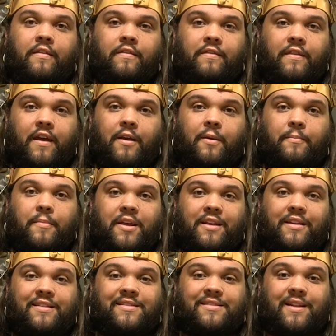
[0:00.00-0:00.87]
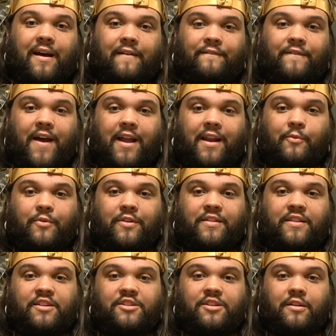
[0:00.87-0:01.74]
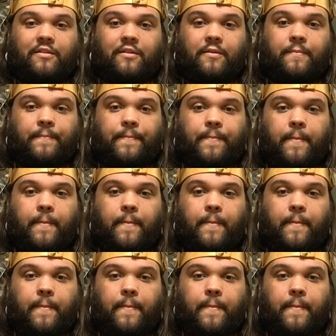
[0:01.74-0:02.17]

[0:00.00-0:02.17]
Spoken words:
their men to stop fighting with each other.